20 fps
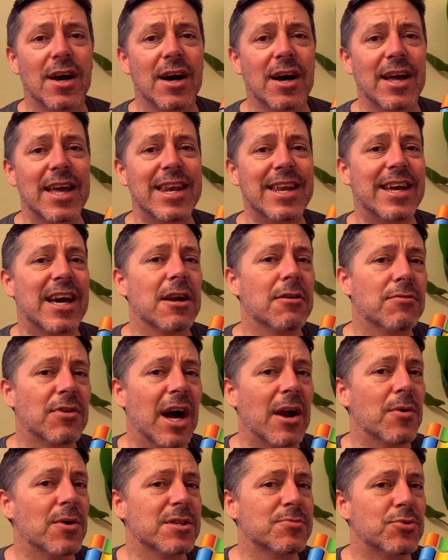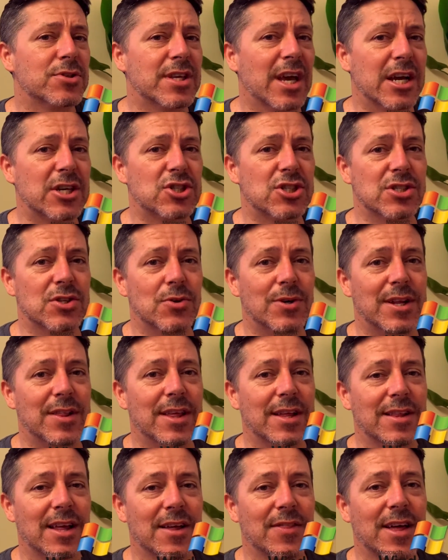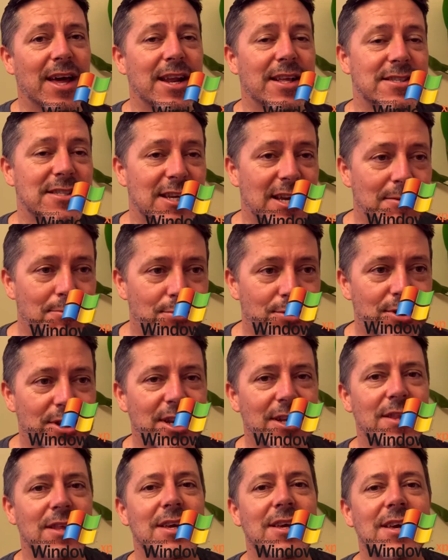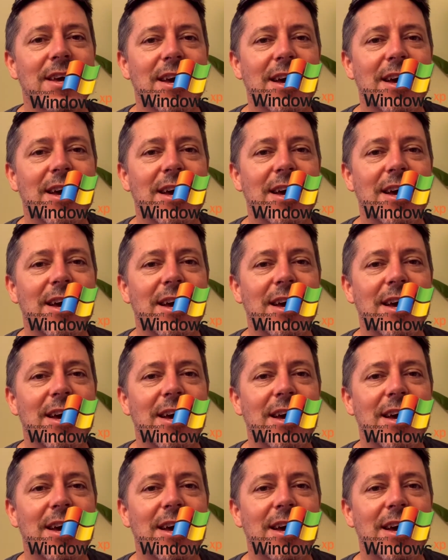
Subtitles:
any kind of virus protection or anything like that. It's a completely